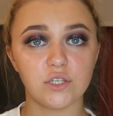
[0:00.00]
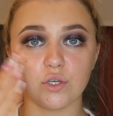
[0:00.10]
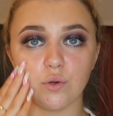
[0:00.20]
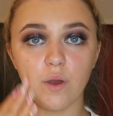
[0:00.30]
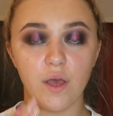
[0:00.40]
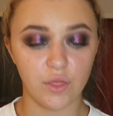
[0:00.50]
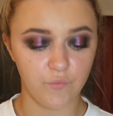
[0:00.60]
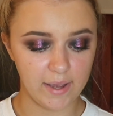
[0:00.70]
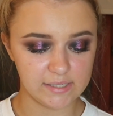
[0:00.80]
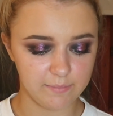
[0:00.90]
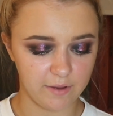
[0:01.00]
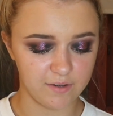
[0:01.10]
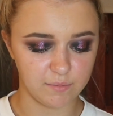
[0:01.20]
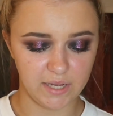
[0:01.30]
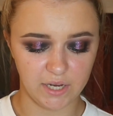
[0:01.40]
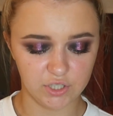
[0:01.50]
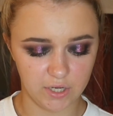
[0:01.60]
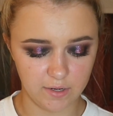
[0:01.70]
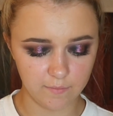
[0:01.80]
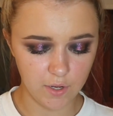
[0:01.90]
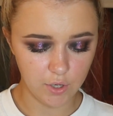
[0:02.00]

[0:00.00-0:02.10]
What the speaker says: do the rest of my foundation.